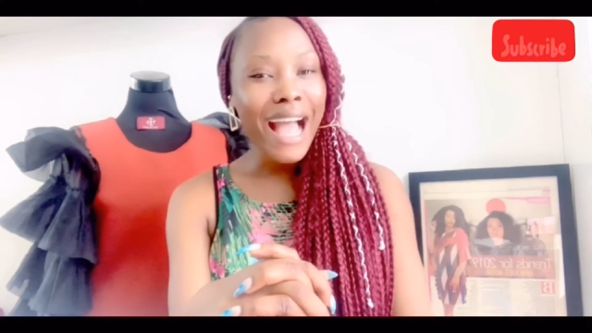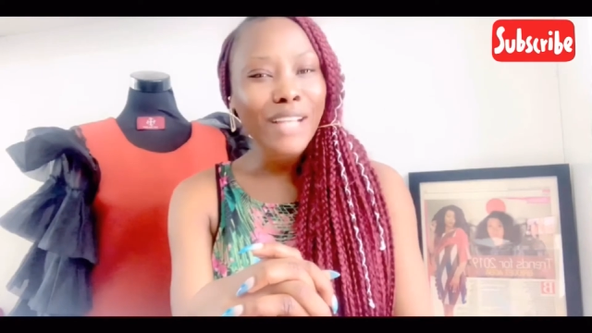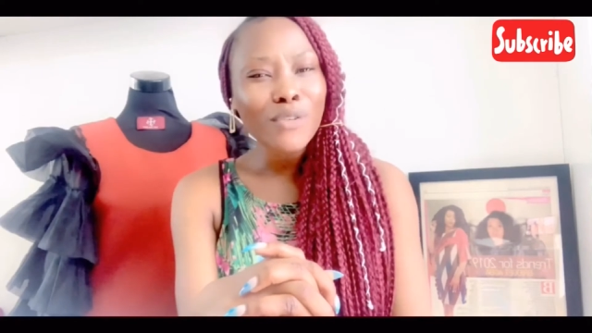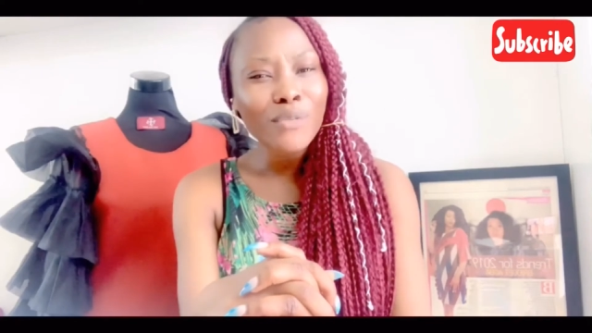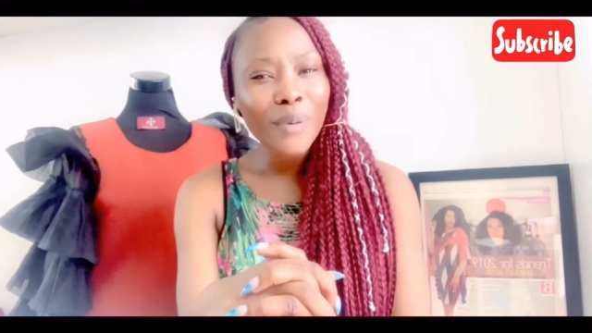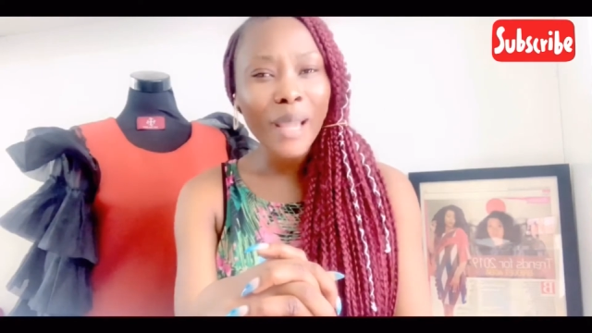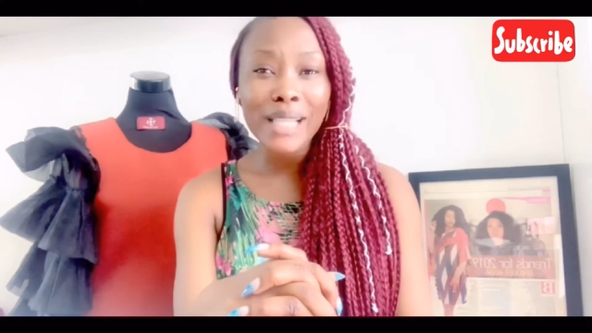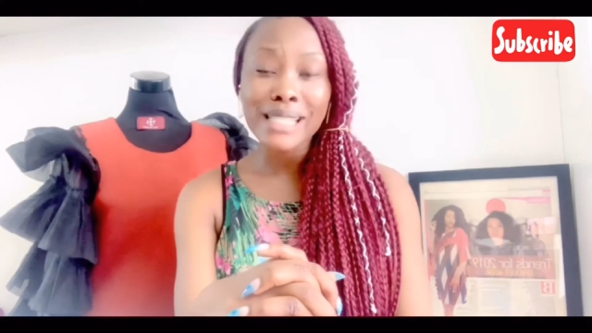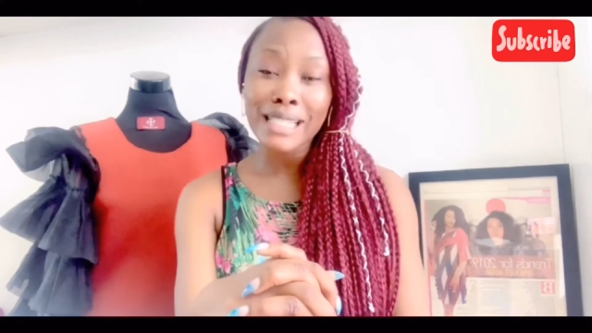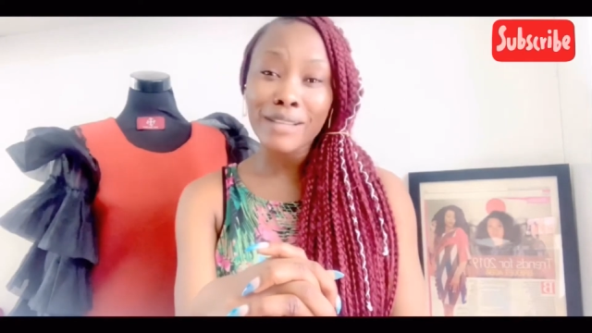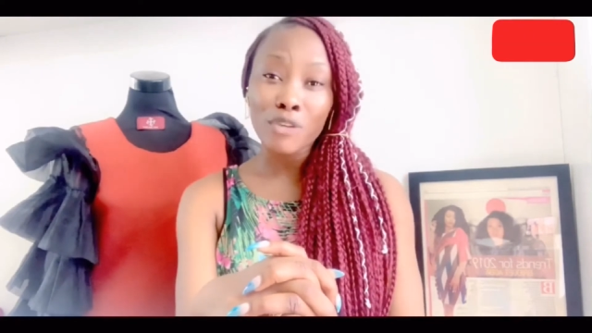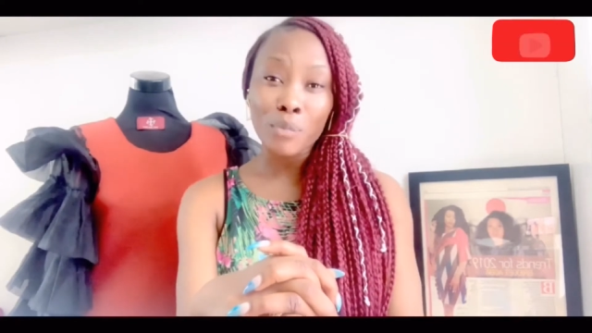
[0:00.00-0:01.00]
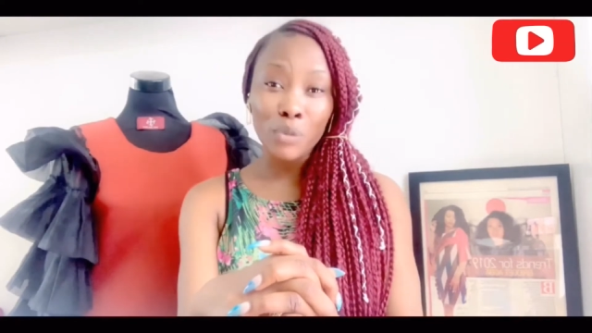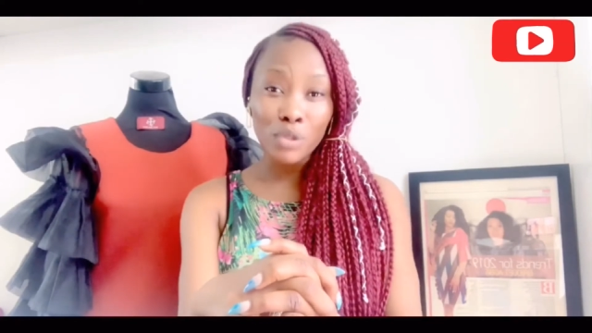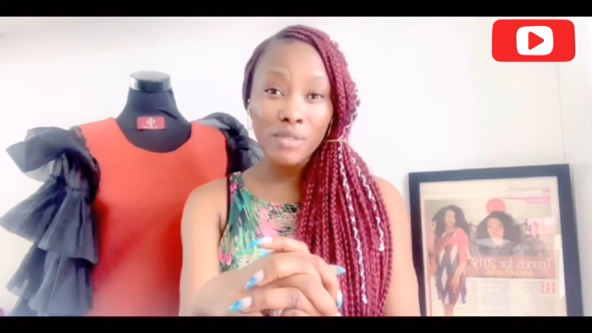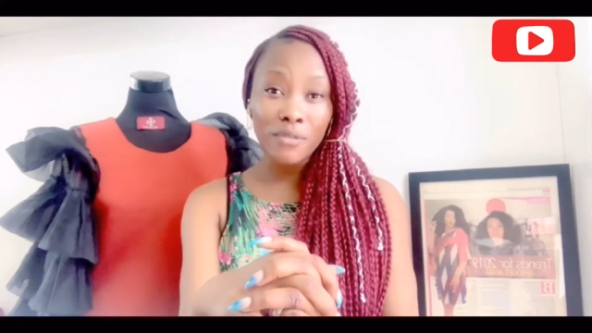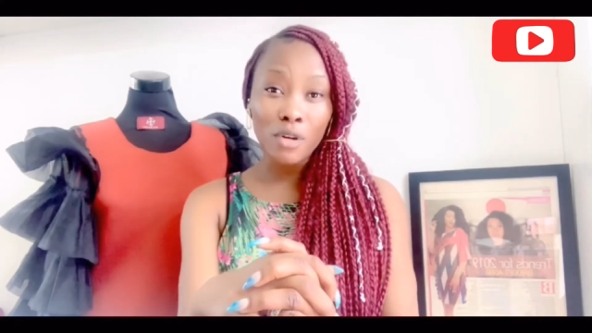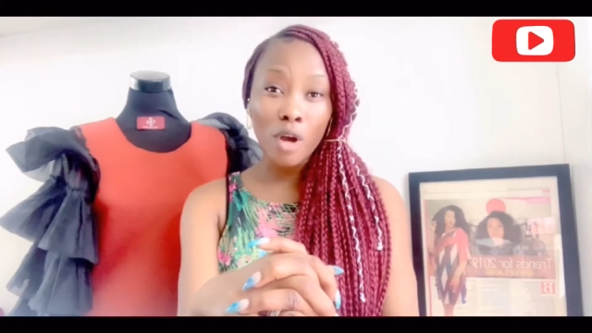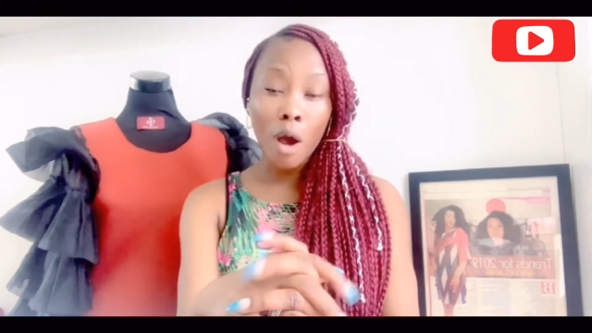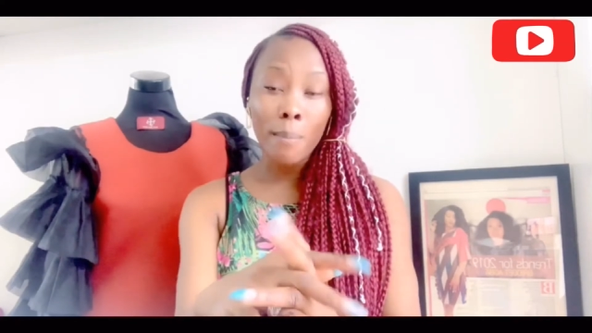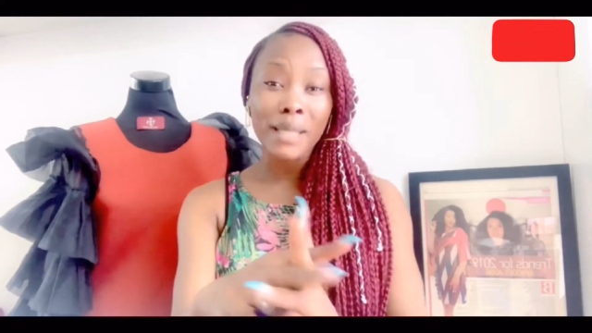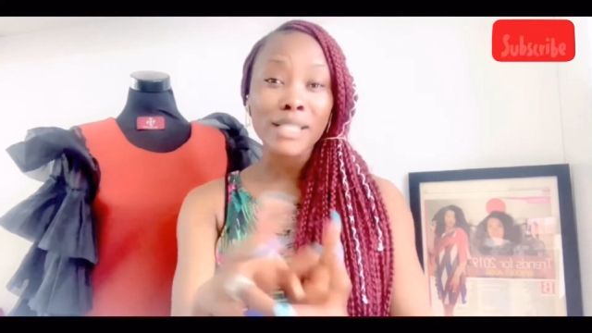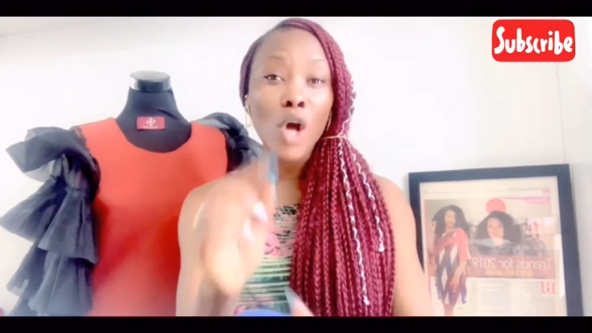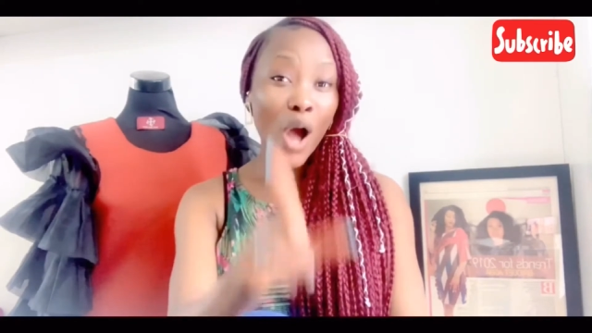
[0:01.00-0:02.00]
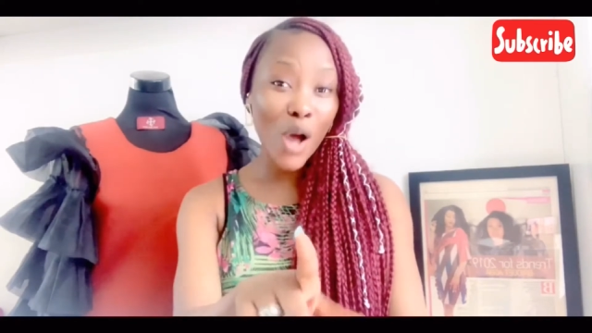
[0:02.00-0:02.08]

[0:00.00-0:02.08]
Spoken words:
and don't forget to leave your beautiful comment.